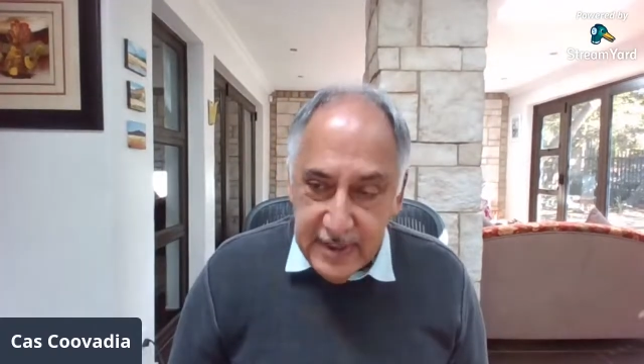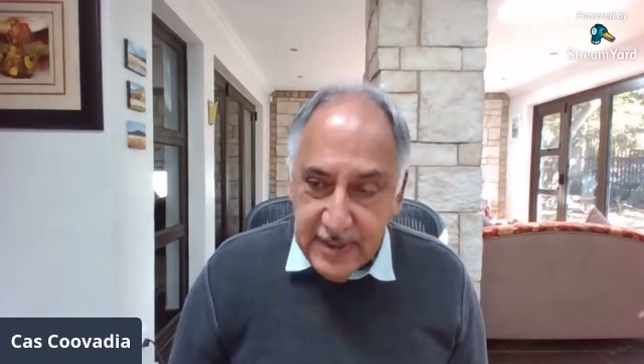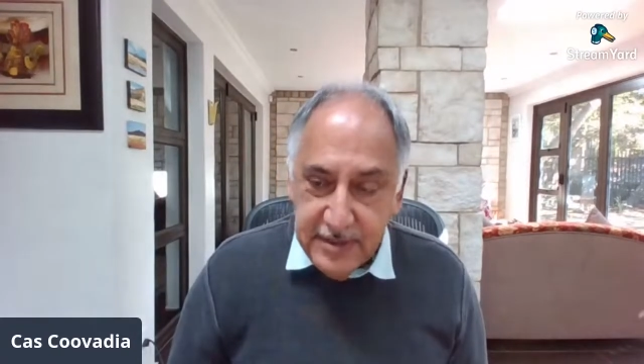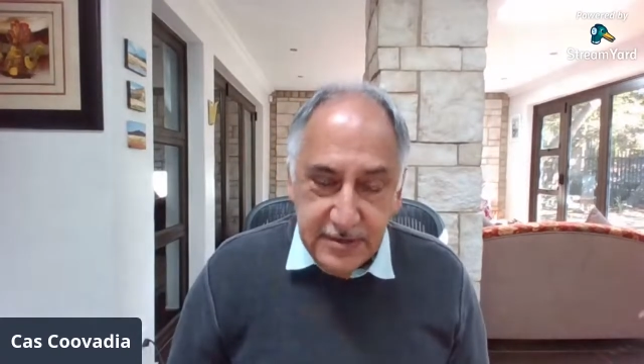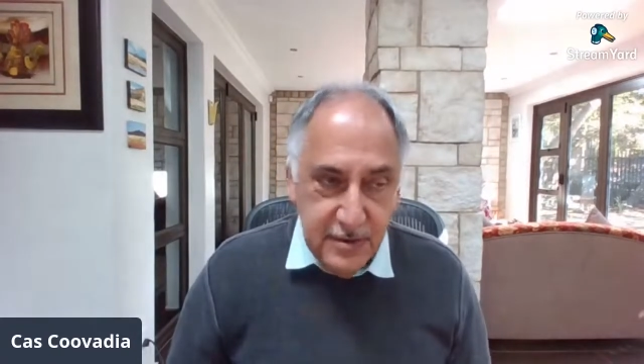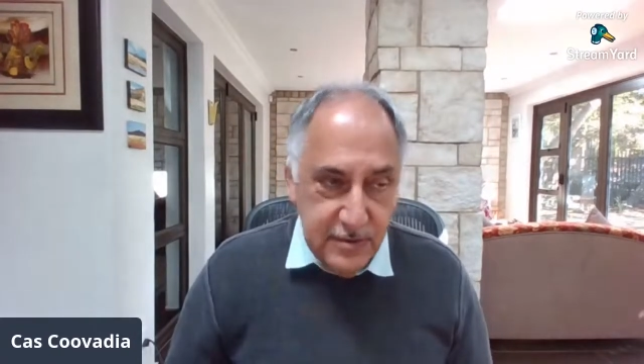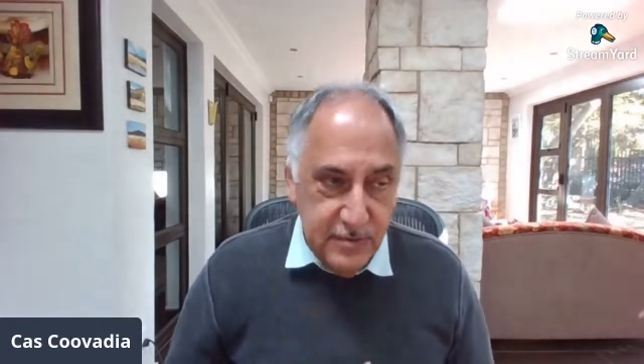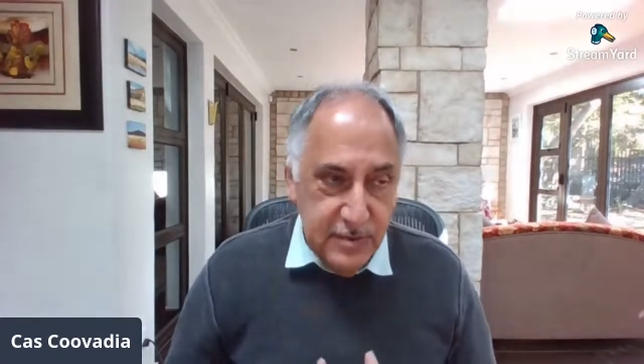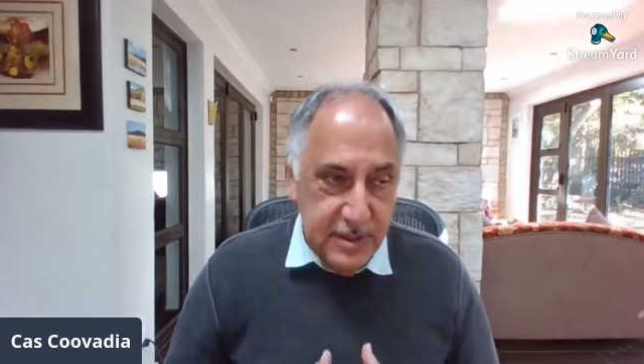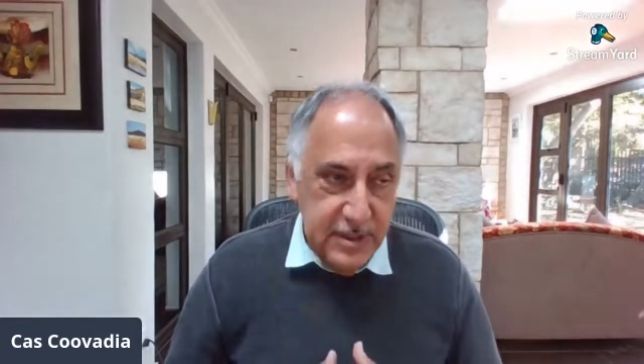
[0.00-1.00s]
its
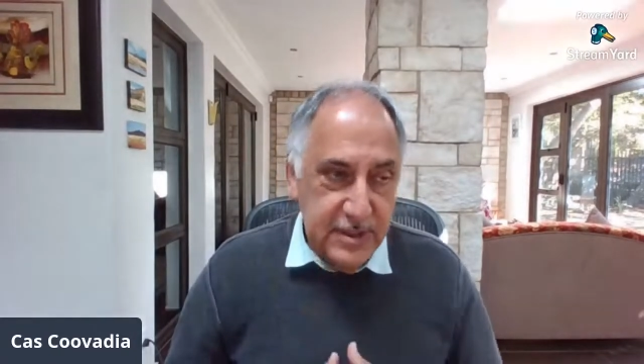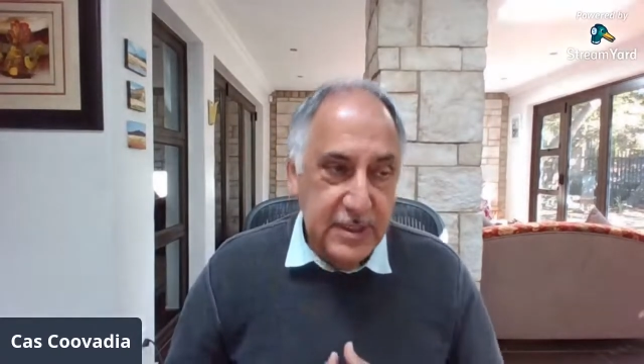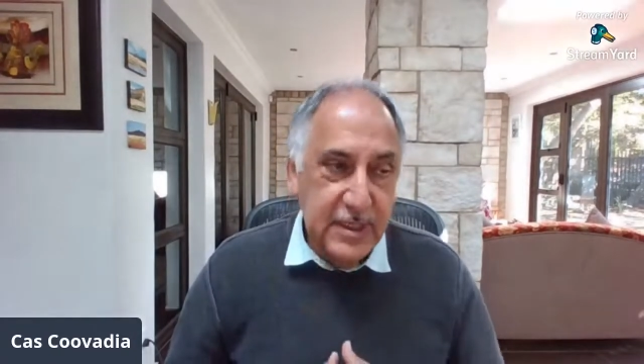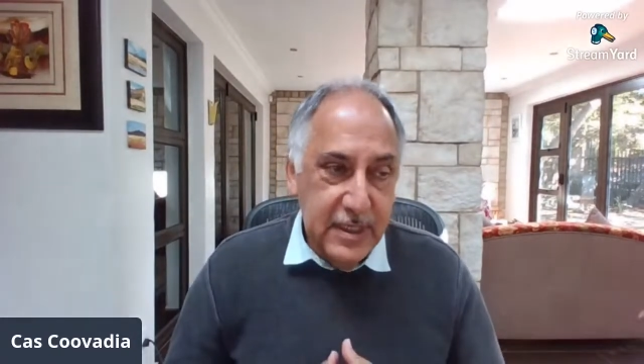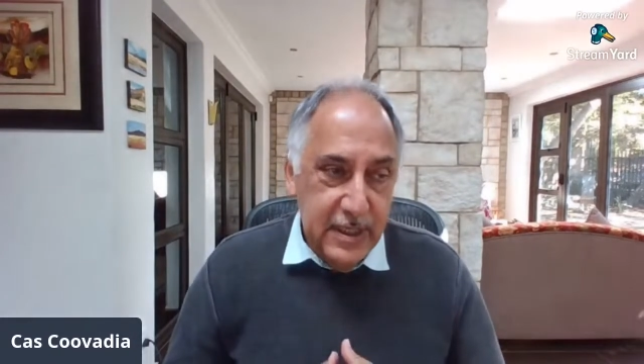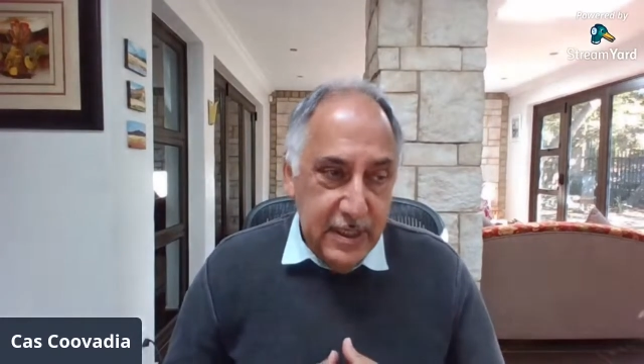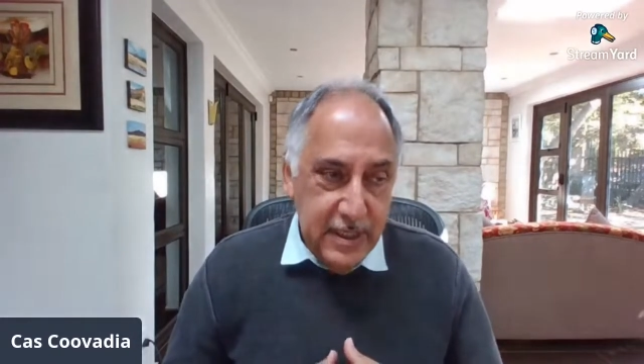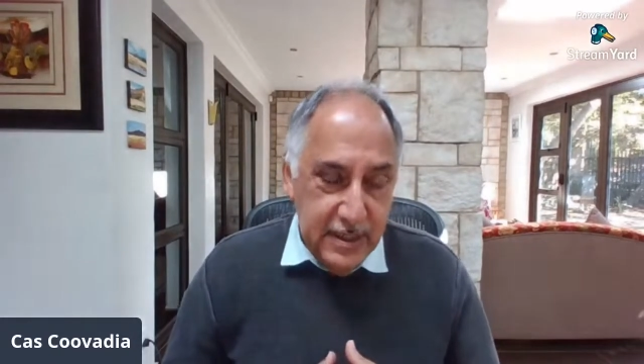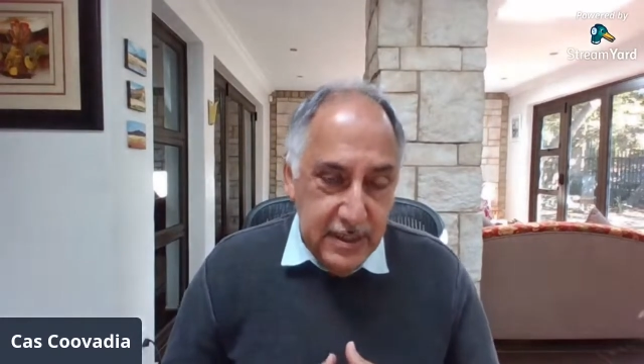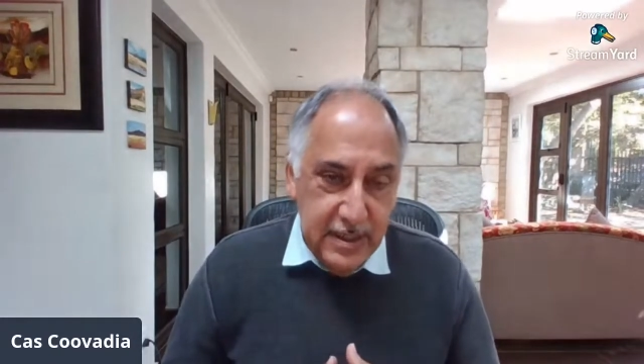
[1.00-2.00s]
role within
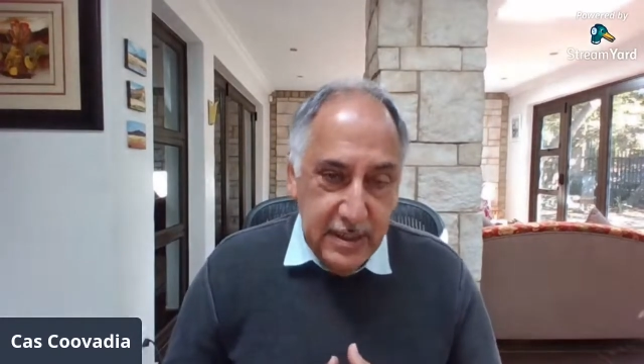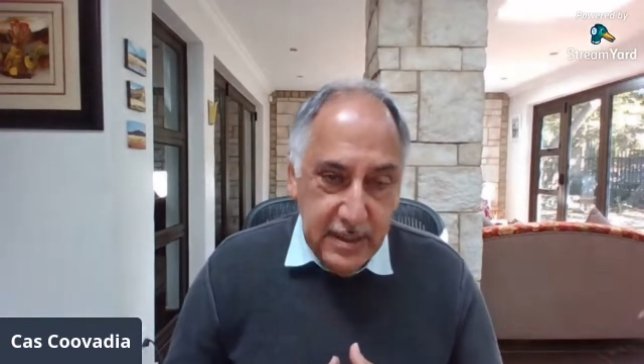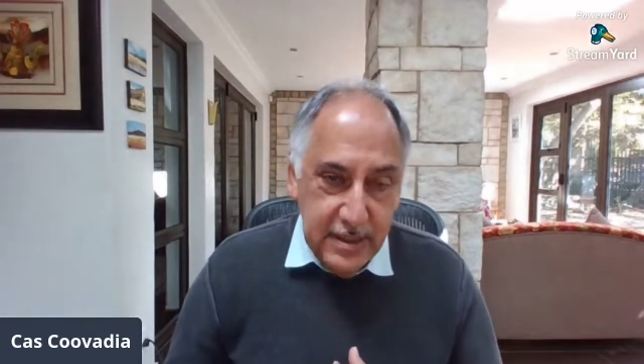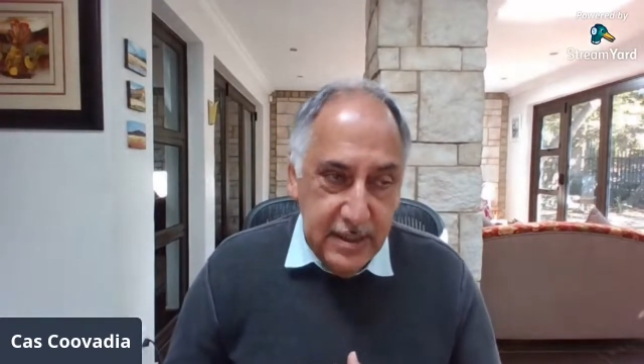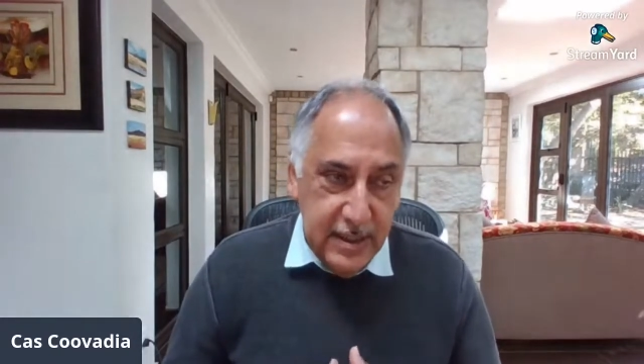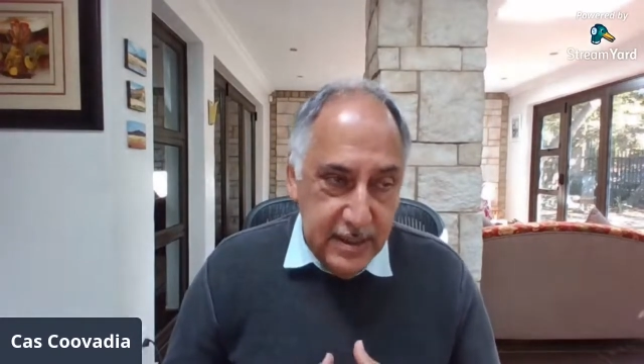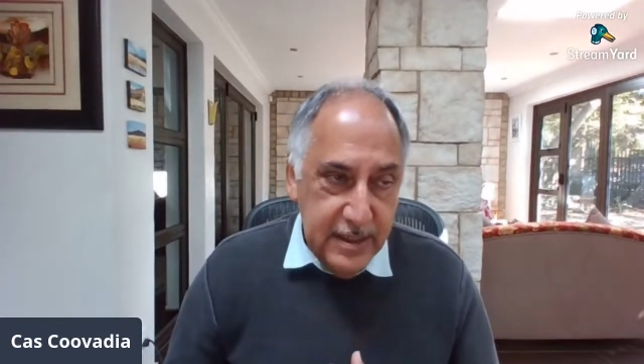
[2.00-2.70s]
a